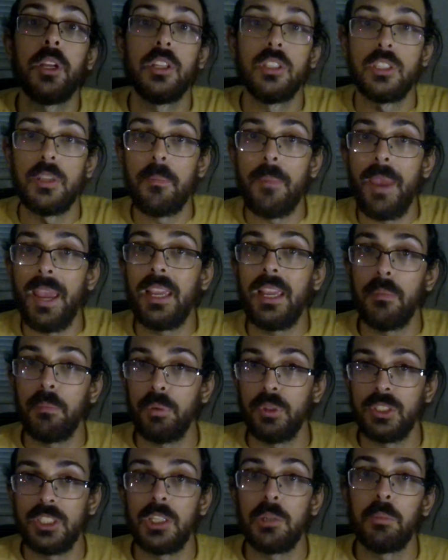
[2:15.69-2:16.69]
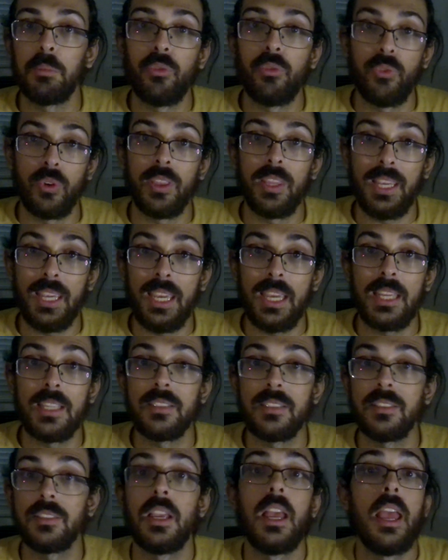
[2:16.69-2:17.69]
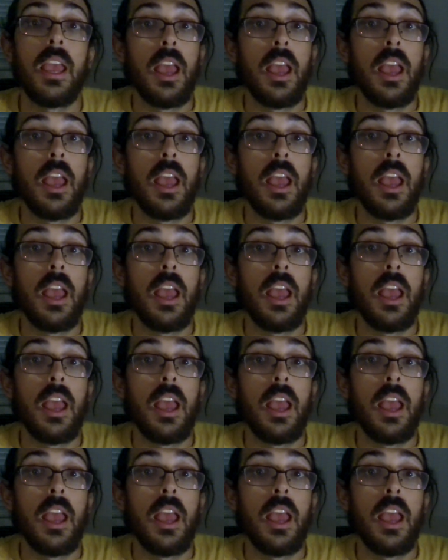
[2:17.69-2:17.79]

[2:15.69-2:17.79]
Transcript: to make it presentable for the kids.